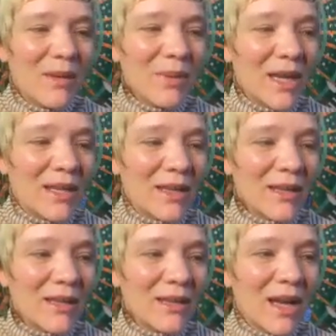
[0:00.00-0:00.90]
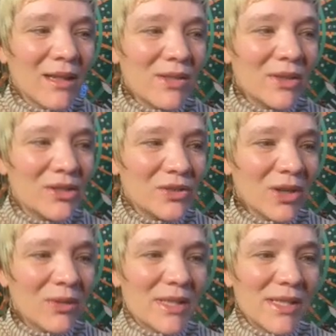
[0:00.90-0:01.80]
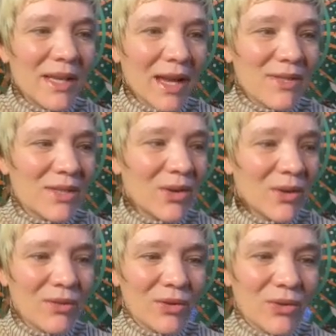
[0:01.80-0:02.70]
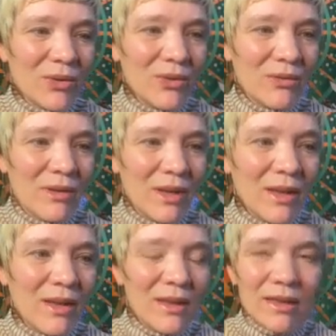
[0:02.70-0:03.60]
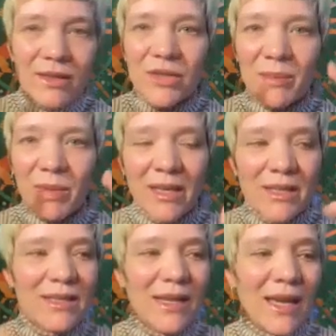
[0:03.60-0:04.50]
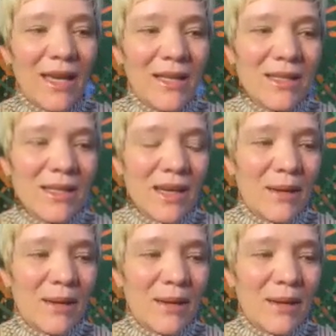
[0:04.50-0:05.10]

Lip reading: But long story short, we did have to go through the treatment, and